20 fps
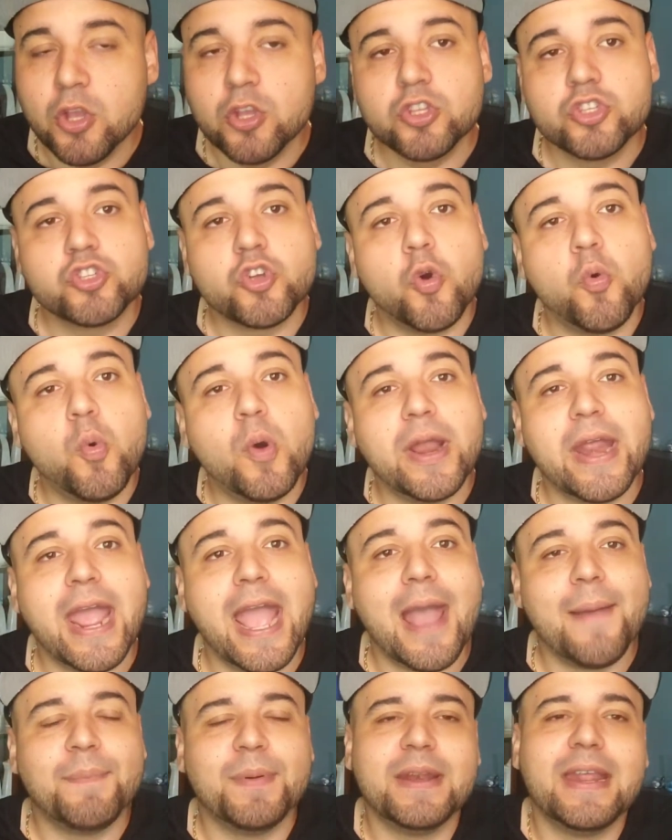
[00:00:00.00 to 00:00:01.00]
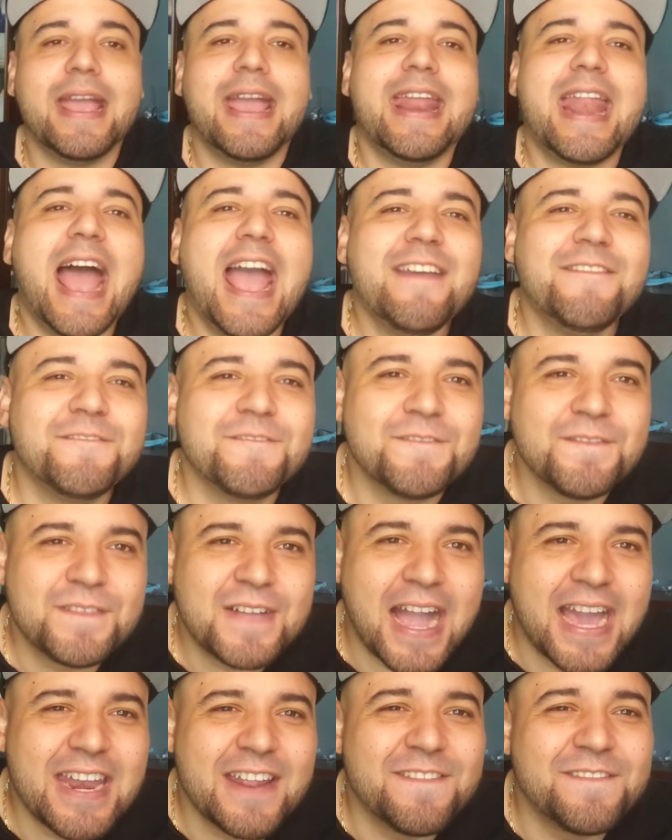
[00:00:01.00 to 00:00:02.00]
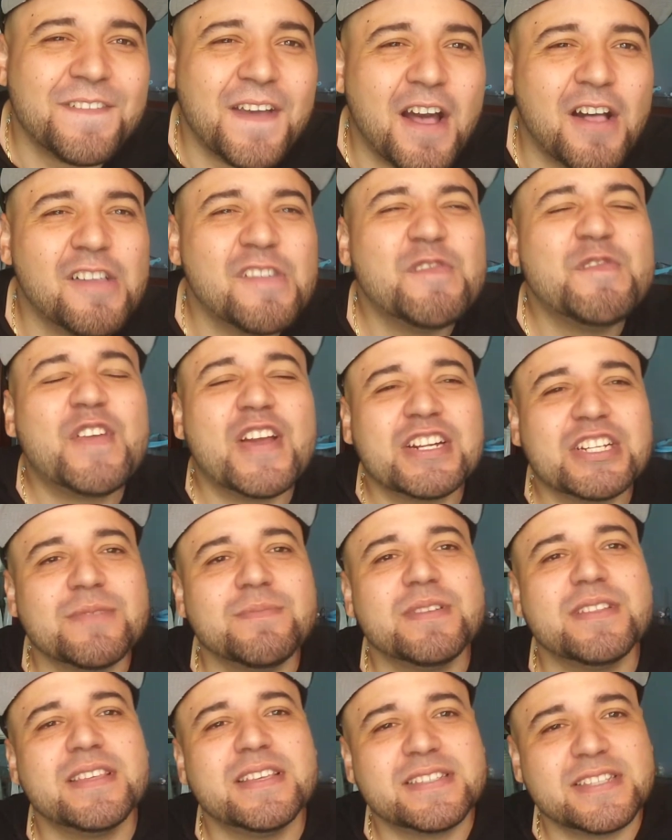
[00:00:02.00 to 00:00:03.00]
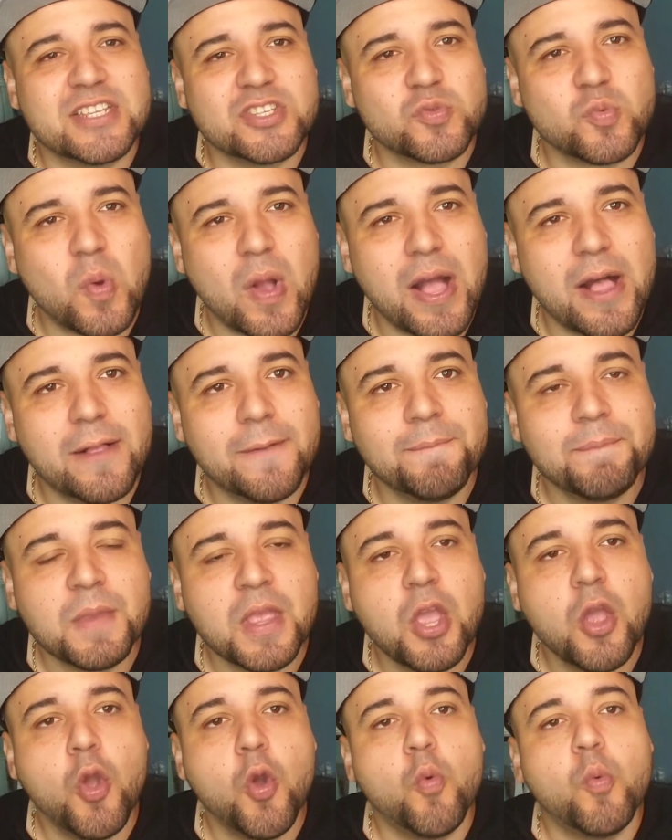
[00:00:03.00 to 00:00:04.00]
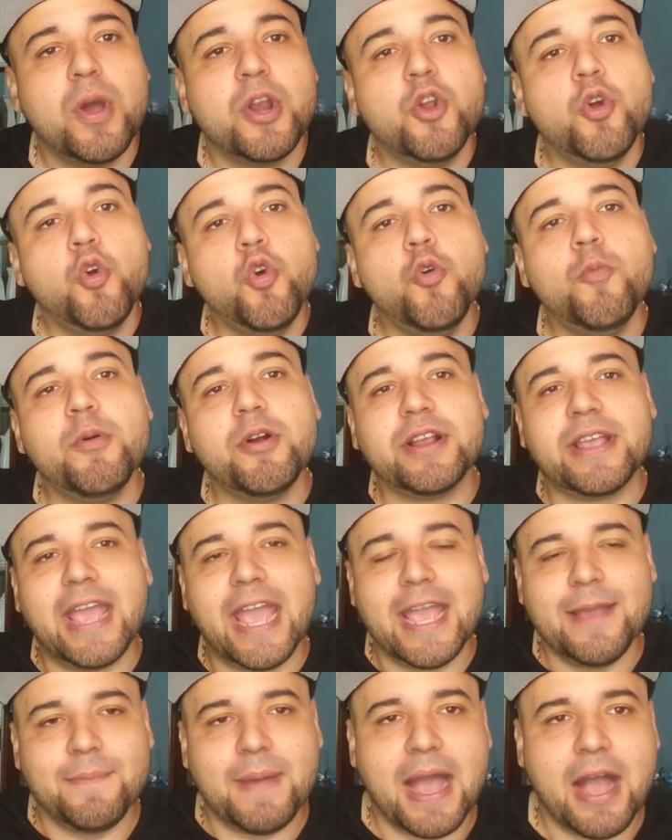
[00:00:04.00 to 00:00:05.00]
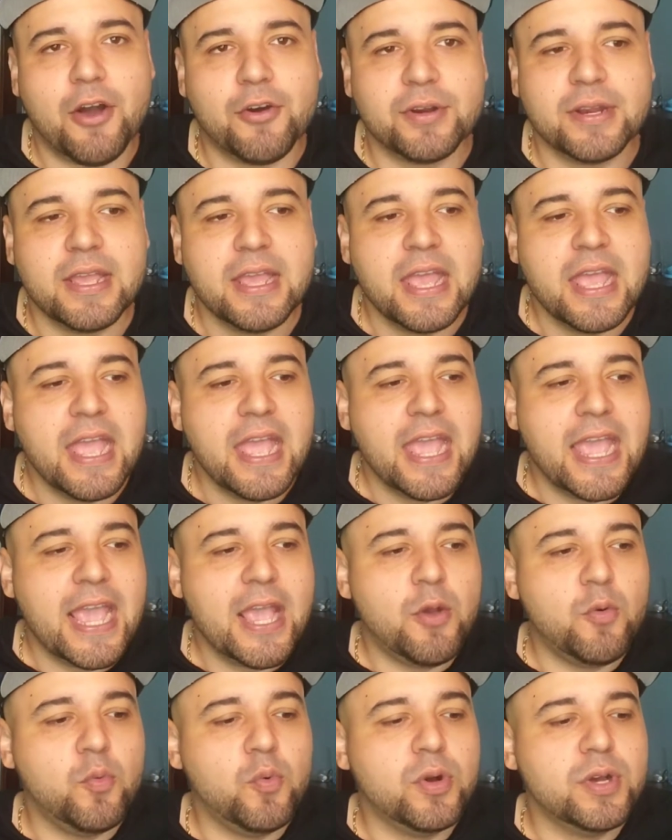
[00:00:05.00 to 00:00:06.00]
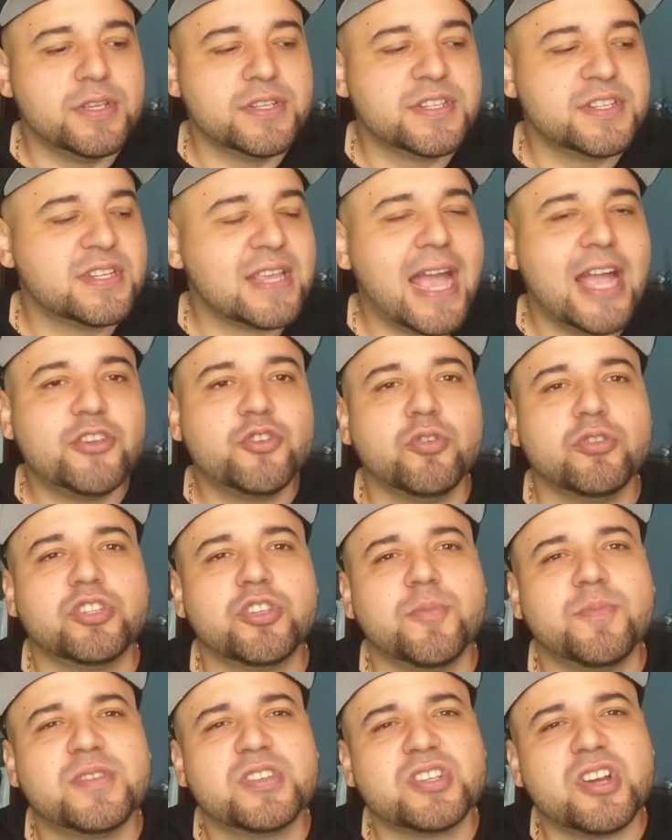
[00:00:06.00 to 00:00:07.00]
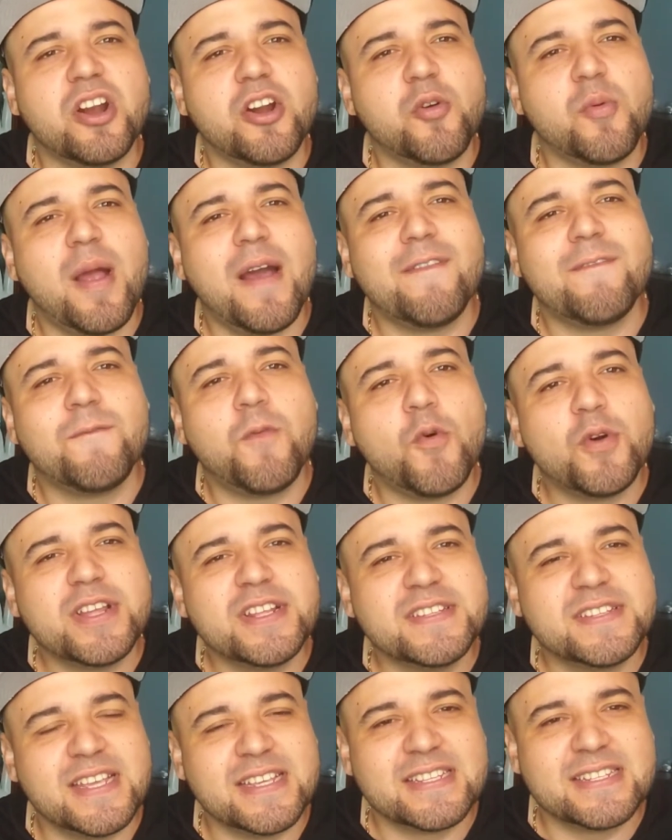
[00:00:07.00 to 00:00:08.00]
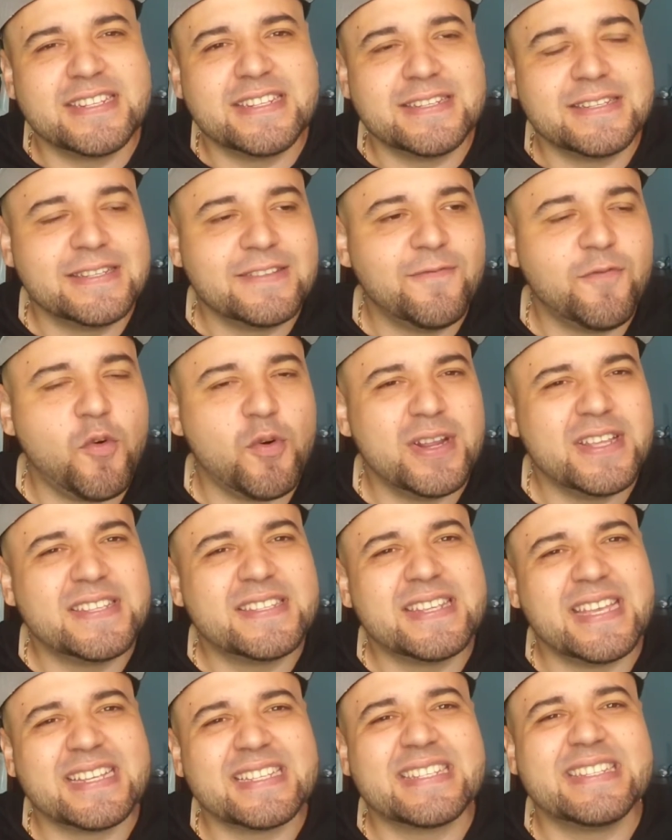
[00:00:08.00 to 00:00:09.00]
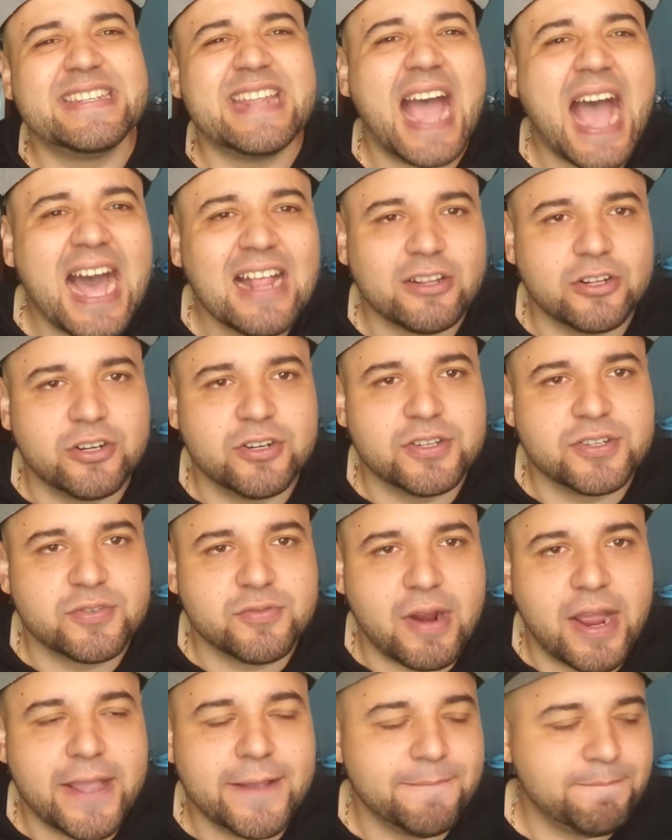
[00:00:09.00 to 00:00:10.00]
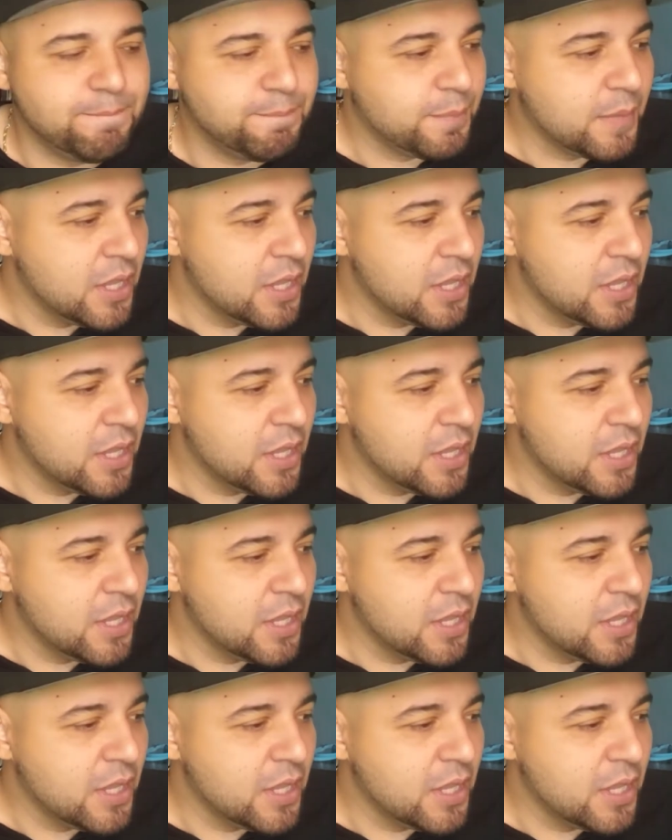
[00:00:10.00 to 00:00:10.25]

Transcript: So what happened, and I kind of fell victim to this as well, when Uber came out, it was scheduled to start around $46, right?